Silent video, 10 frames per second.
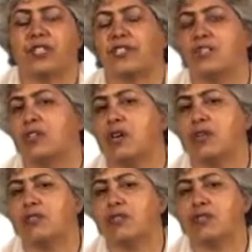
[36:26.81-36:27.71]
It is
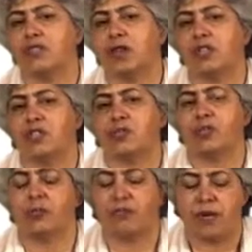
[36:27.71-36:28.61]
not going to
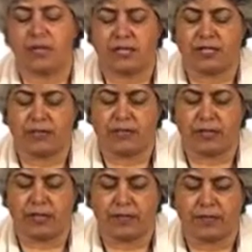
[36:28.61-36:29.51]
contribute
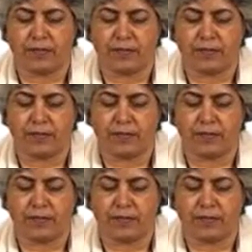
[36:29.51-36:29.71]
positively.